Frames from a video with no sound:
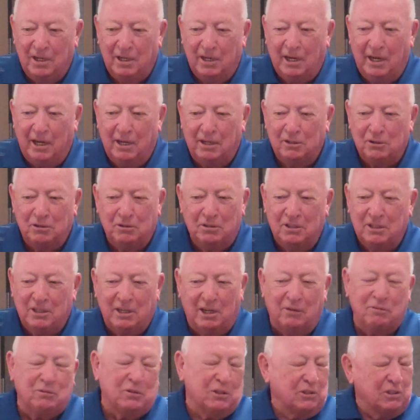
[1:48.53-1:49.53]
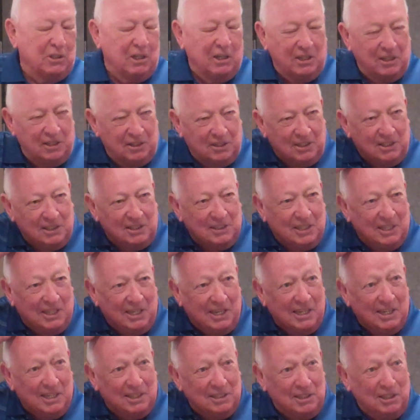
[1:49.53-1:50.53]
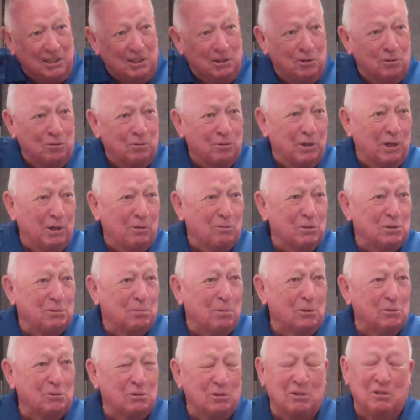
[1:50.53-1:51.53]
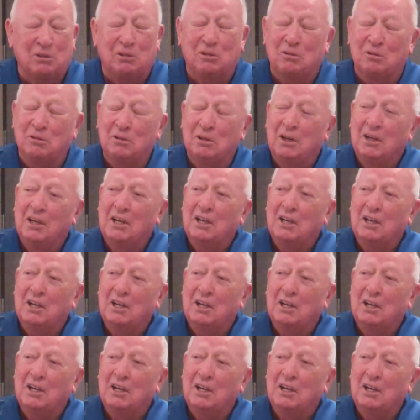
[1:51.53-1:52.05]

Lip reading: And you didn't have to say anything to Ed. He knew what he was supposed to do.